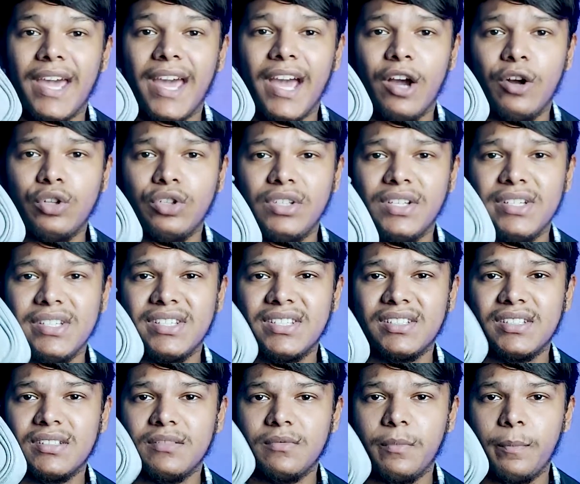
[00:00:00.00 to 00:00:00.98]
have
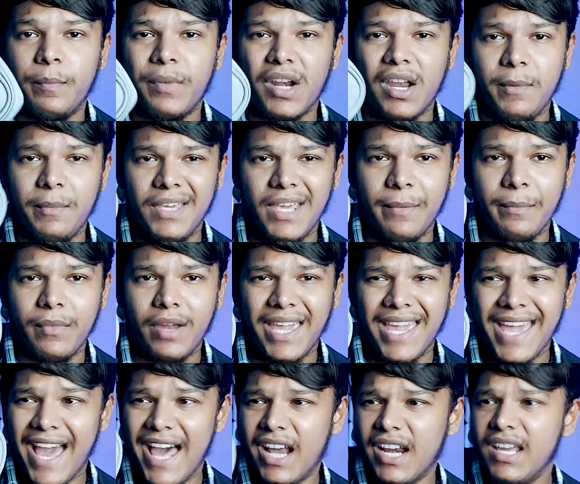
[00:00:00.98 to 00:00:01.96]
this premium
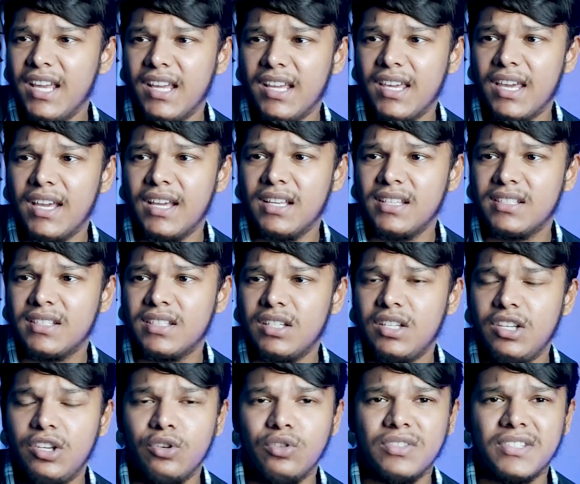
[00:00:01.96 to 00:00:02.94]
carrying case.
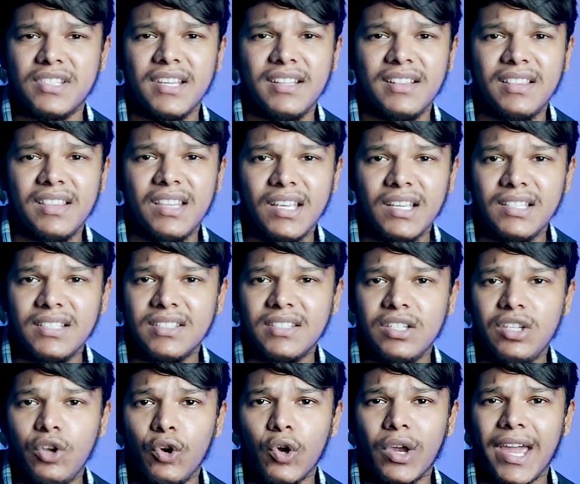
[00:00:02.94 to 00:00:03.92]
Using this
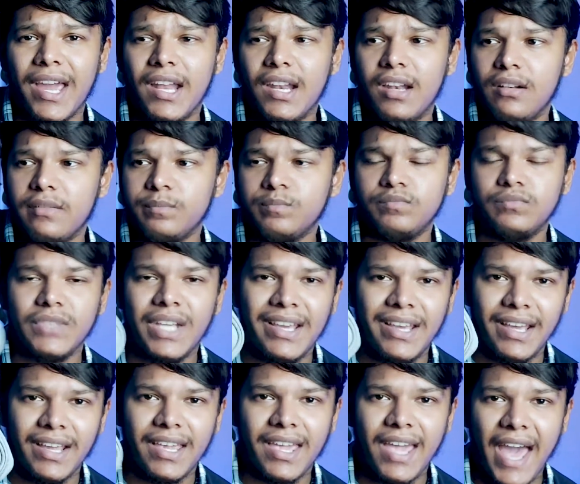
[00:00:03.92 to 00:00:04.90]
you can
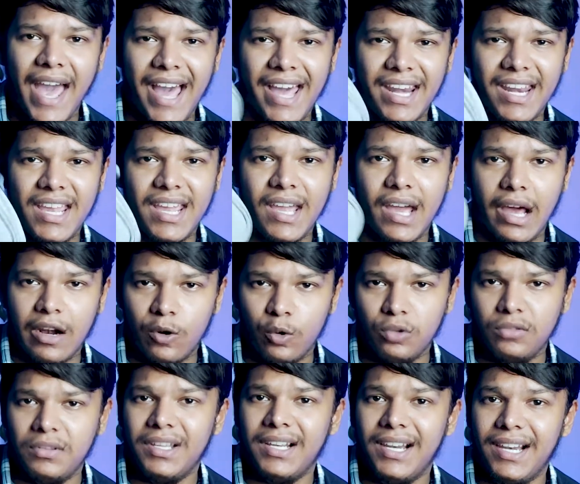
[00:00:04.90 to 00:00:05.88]
carry
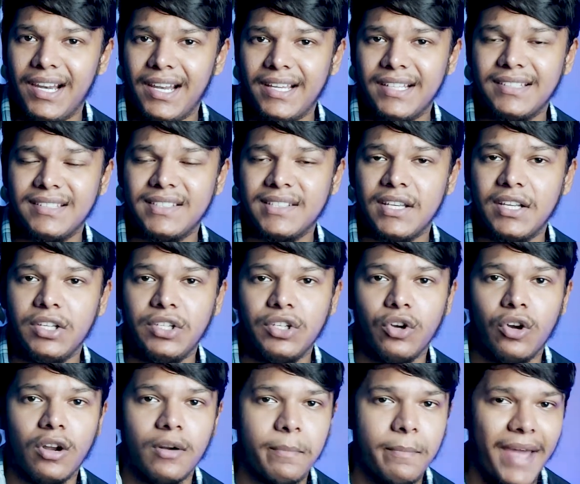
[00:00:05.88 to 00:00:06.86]
around the lens in your